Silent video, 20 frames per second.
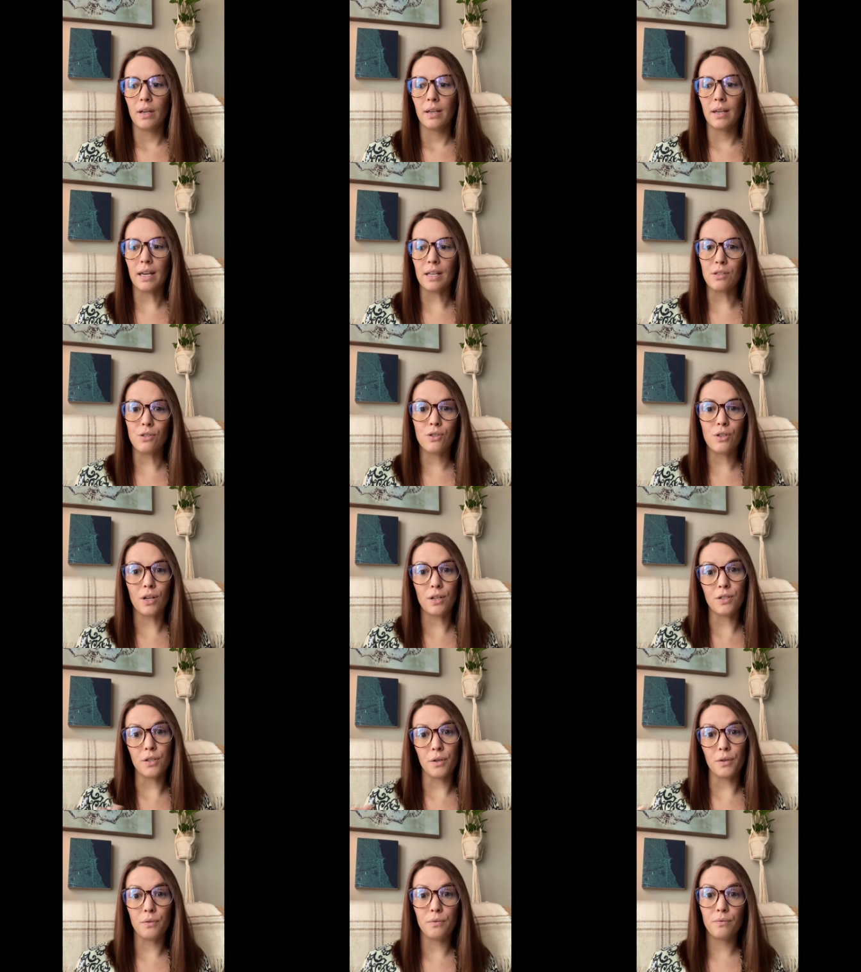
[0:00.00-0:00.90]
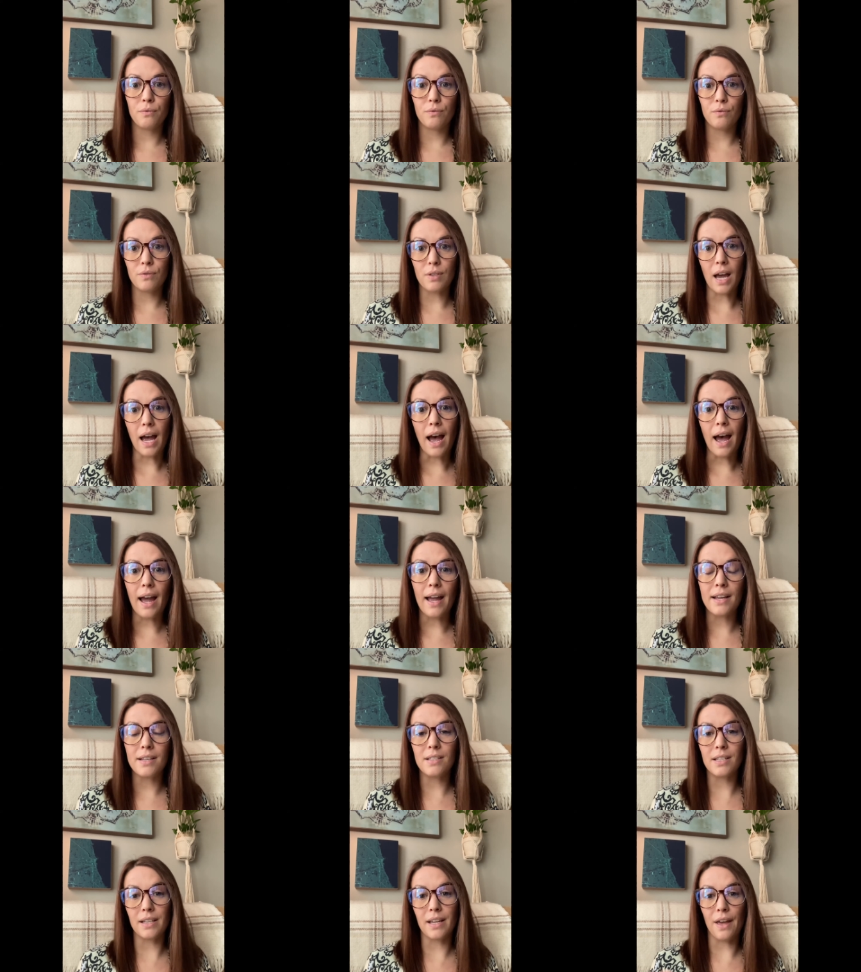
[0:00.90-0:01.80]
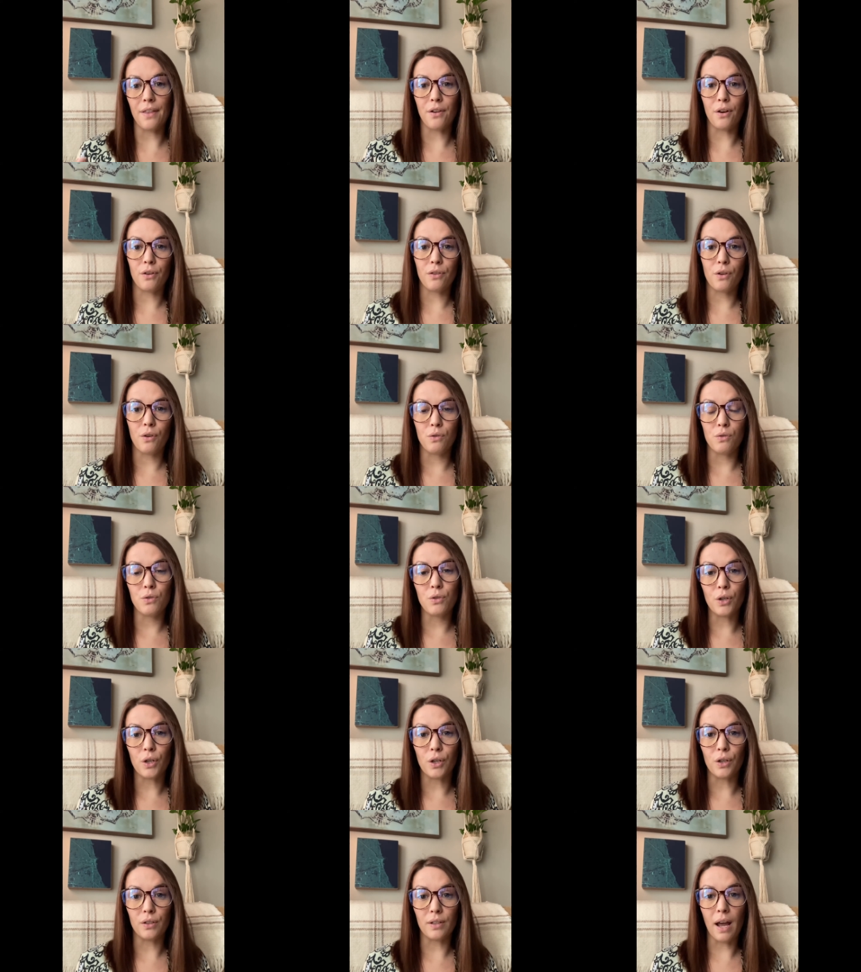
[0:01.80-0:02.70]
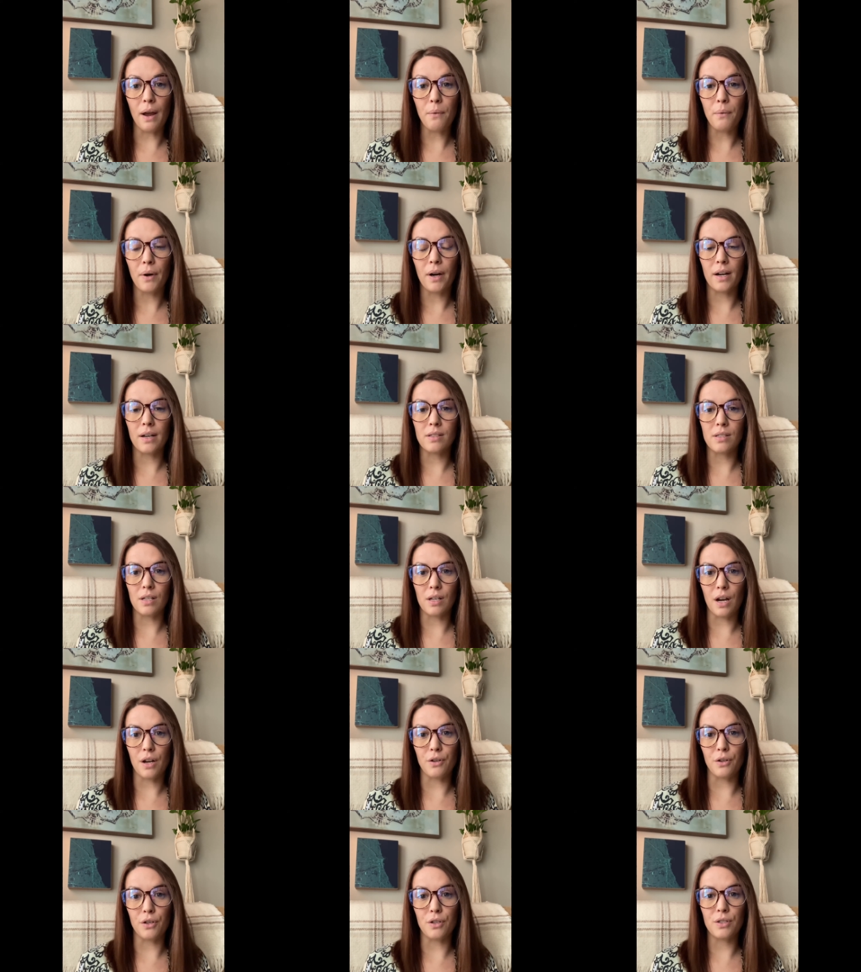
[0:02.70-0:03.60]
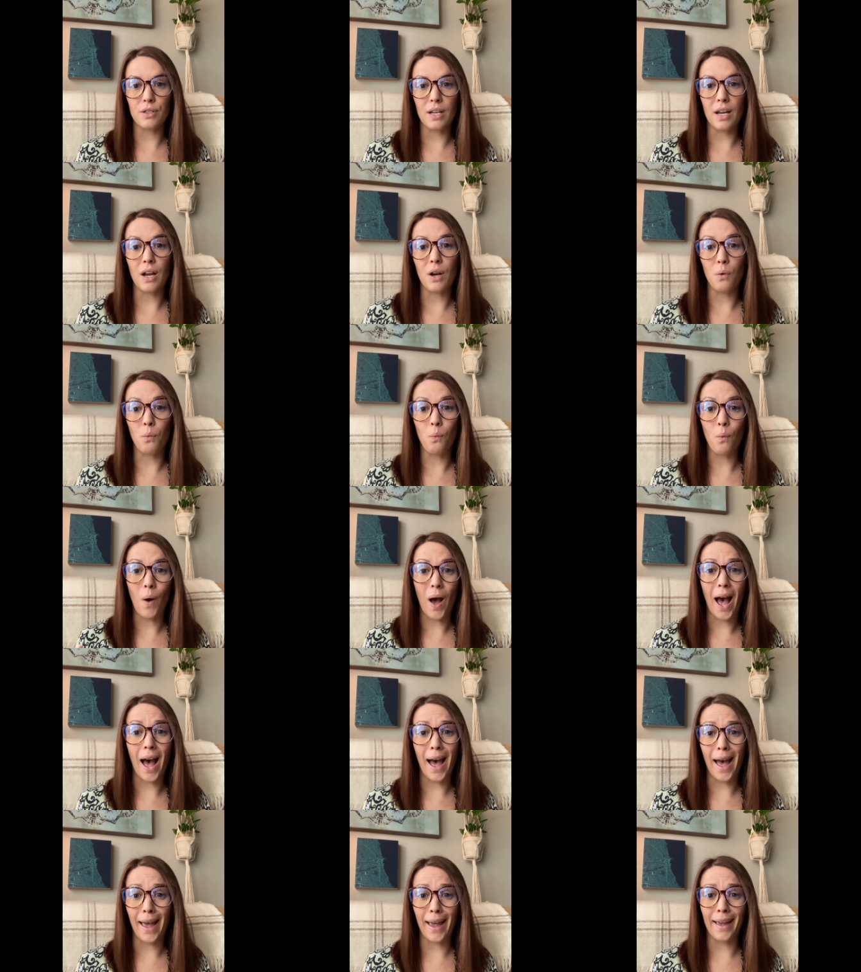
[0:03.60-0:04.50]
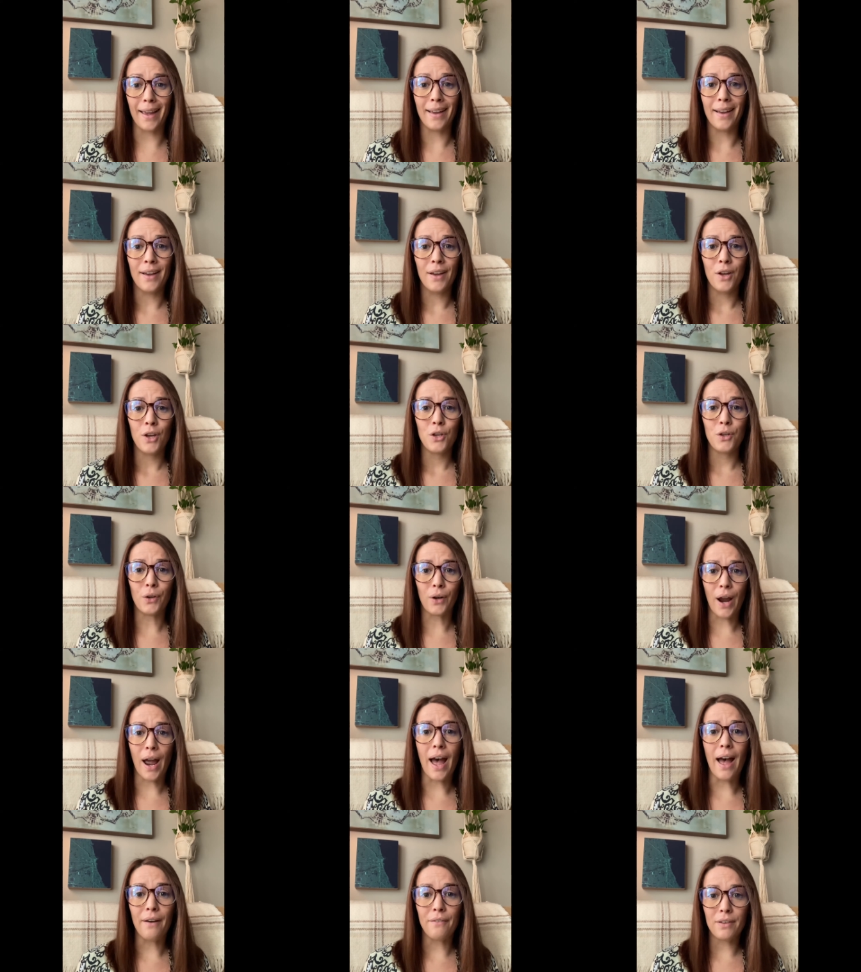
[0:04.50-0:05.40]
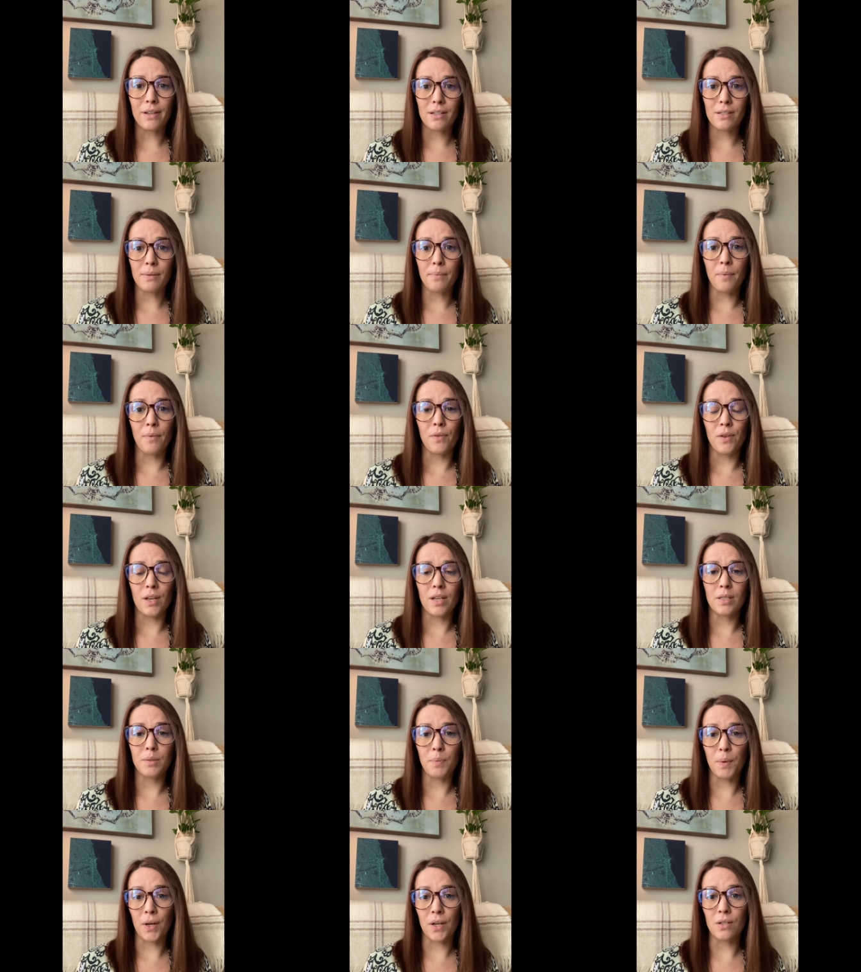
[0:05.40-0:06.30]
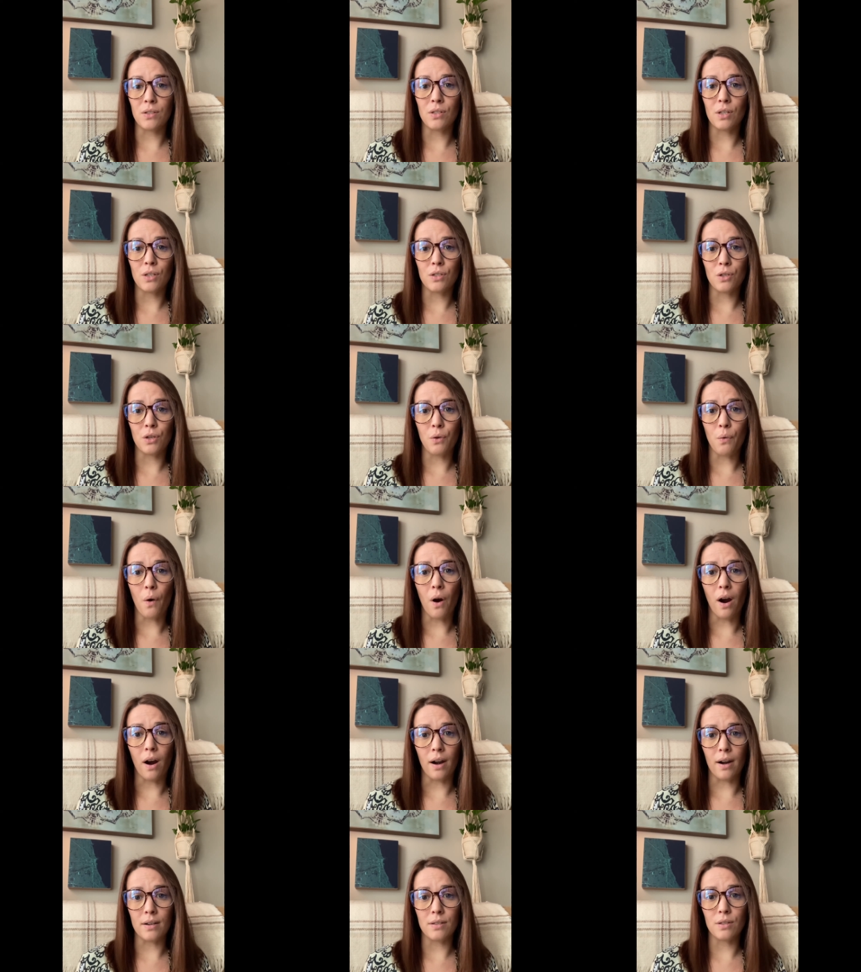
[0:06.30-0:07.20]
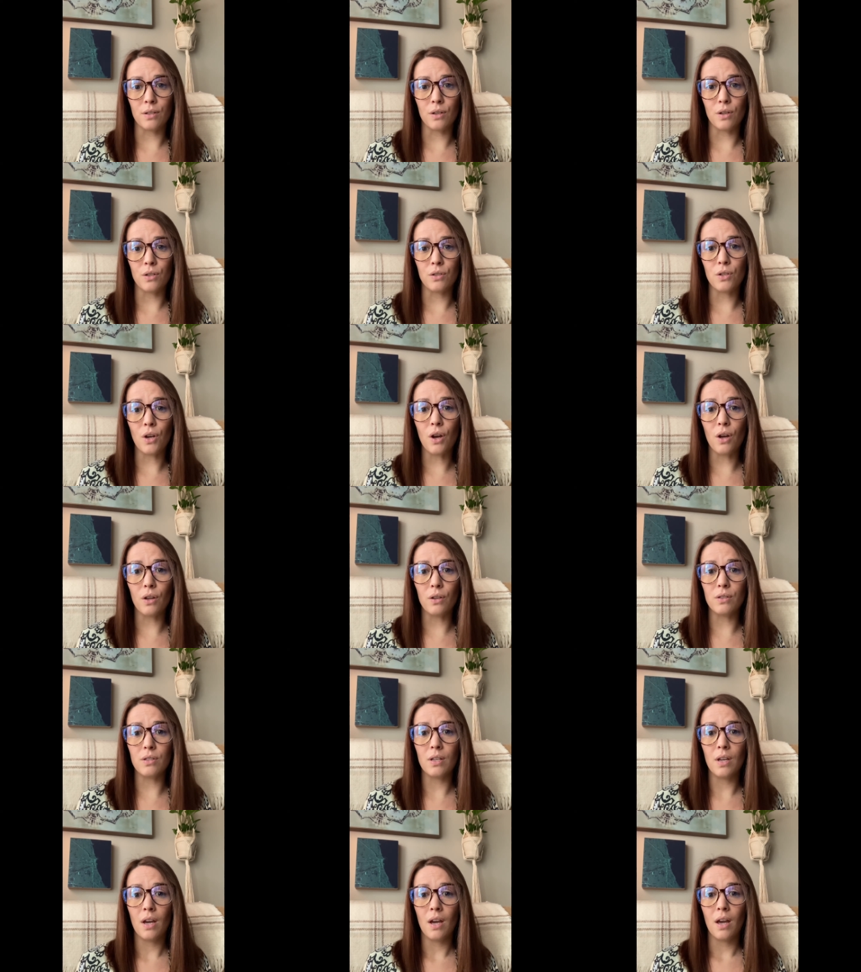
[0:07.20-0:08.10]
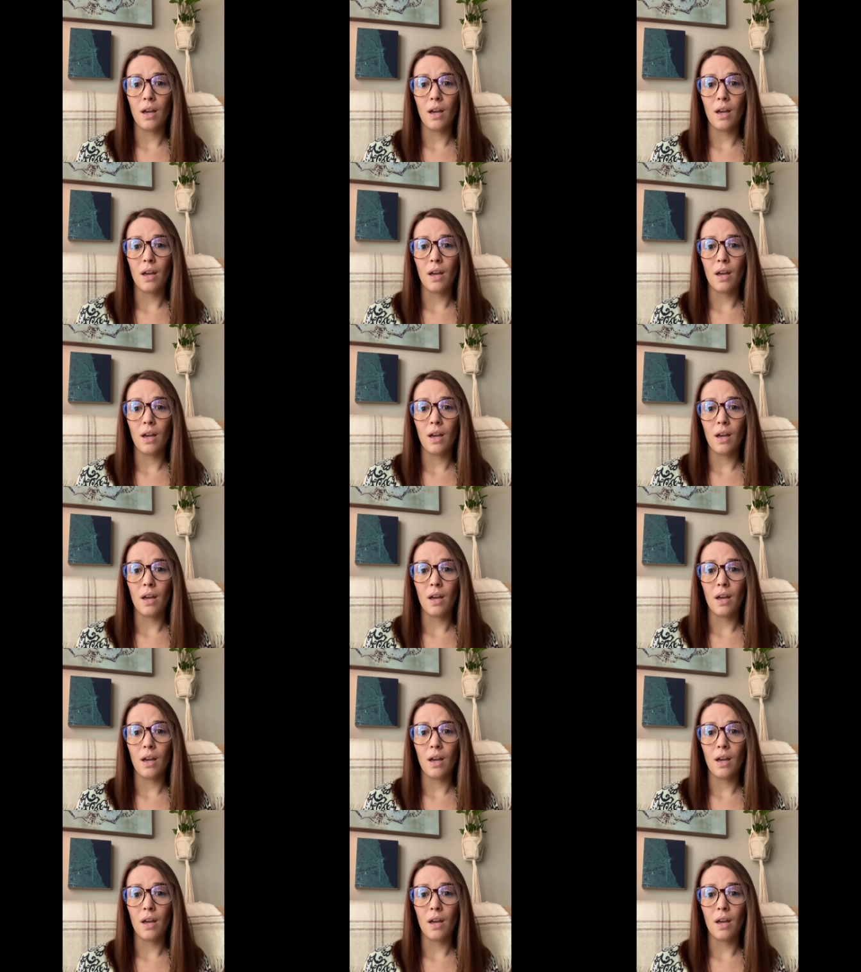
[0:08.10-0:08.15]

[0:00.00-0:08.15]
can start to tie together those neural networks and understand why you're having some of the experiences you are as an adult,